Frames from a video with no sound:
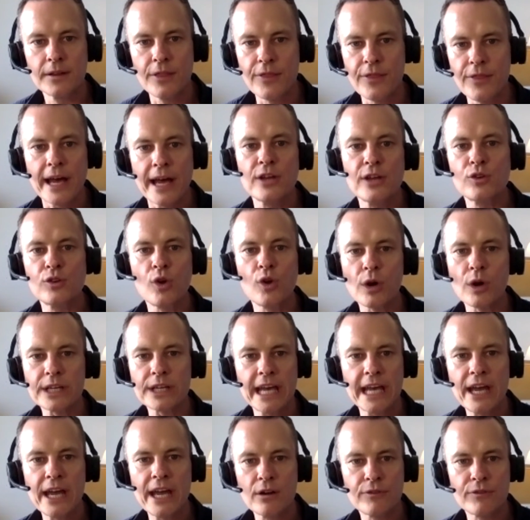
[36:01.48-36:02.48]
They do not
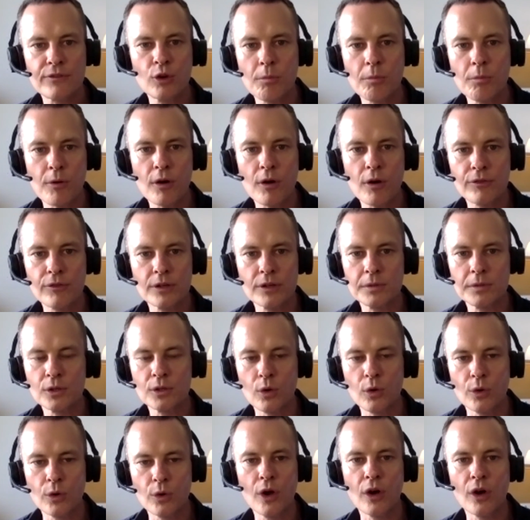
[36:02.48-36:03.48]
care if you're profitable
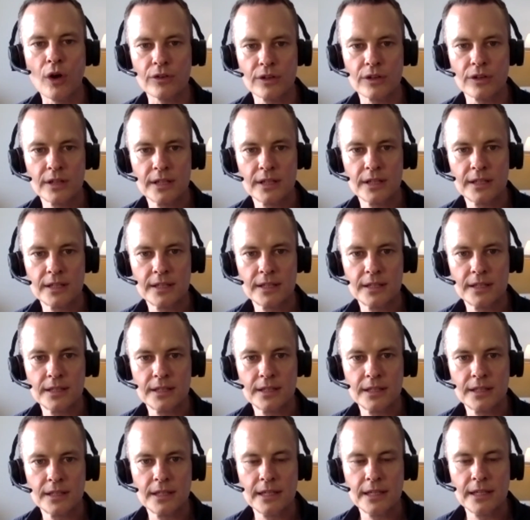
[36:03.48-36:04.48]
or not.
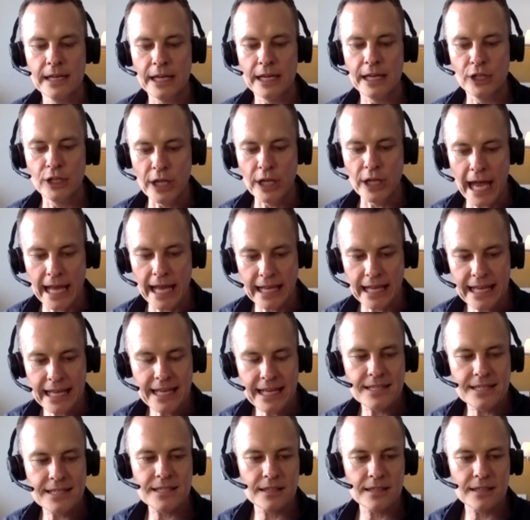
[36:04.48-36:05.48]
And
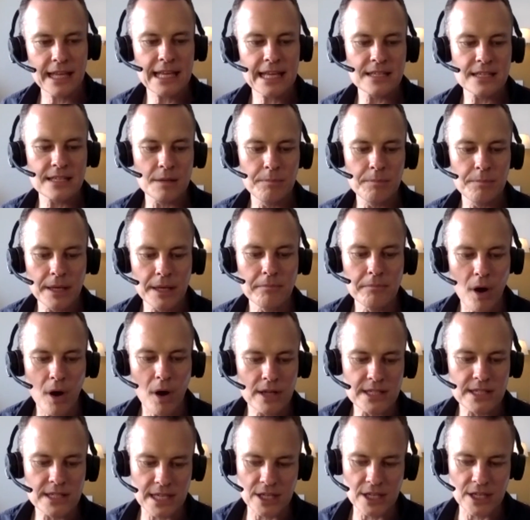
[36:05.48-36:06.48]
here's the big
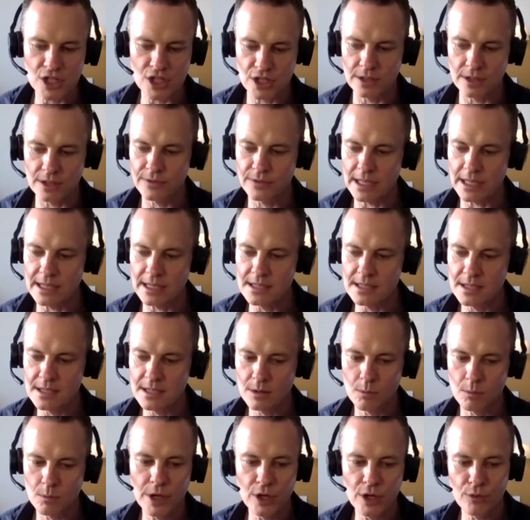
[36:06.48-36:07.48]
mindset shift is
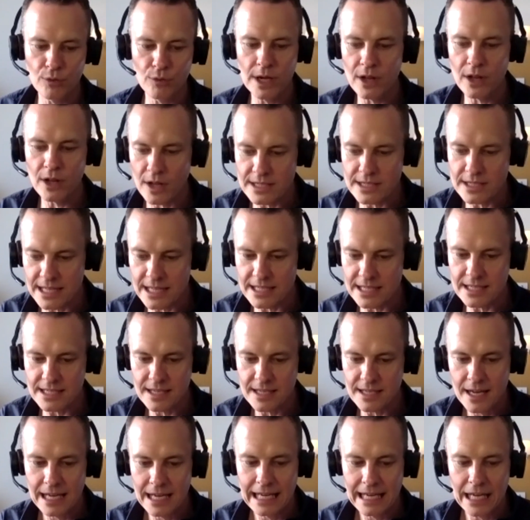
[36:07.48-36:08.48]
when you realize this,
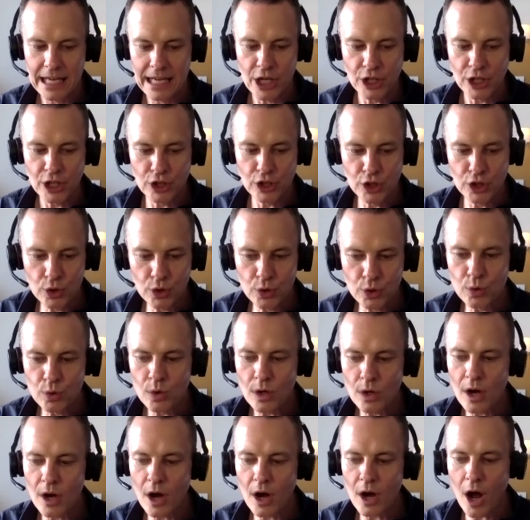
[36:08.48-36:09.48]

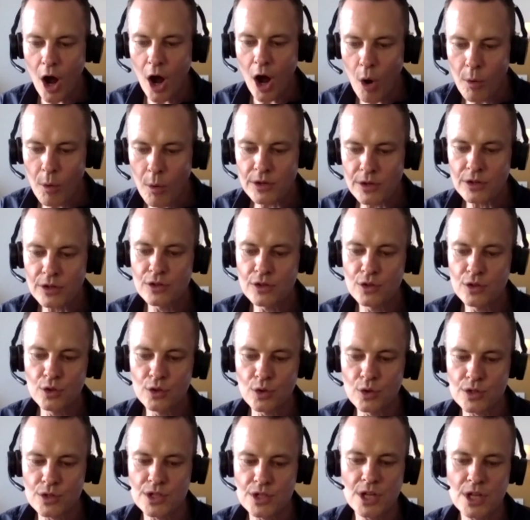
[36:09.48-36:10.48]
you owe it to
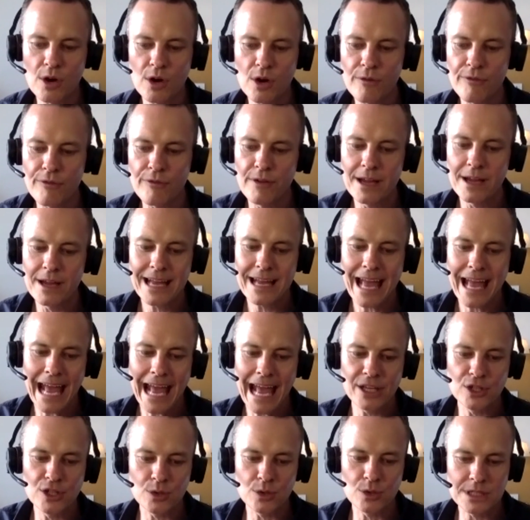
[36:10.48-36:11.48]
yourself
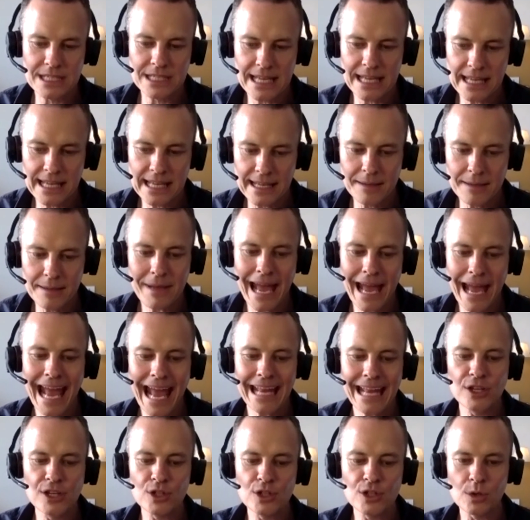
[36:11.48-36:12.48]
and your team
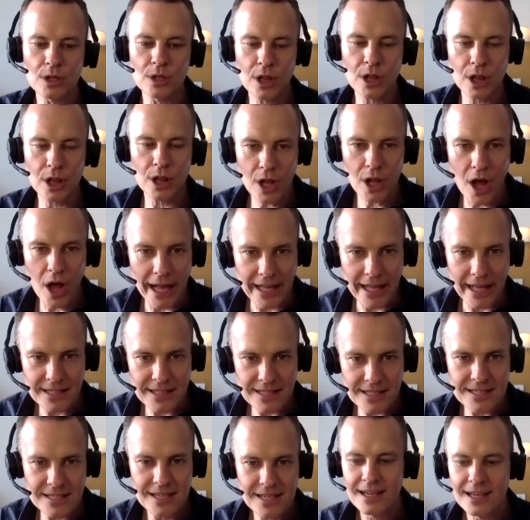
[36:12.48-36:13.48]
and your
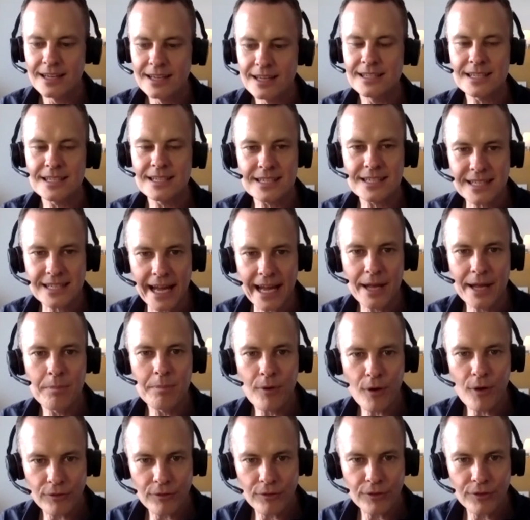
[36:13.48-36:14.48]
clients to stay
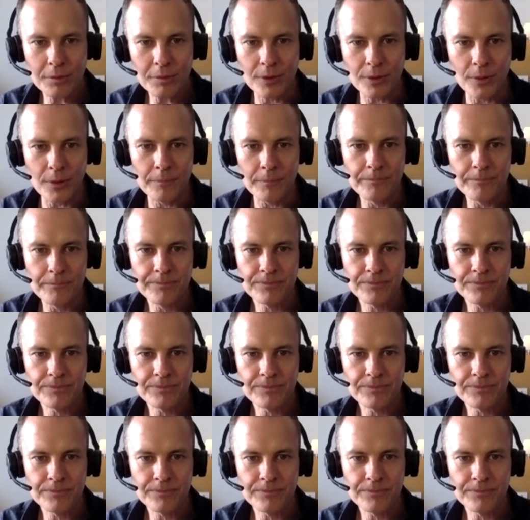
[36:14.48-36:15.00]
profitable.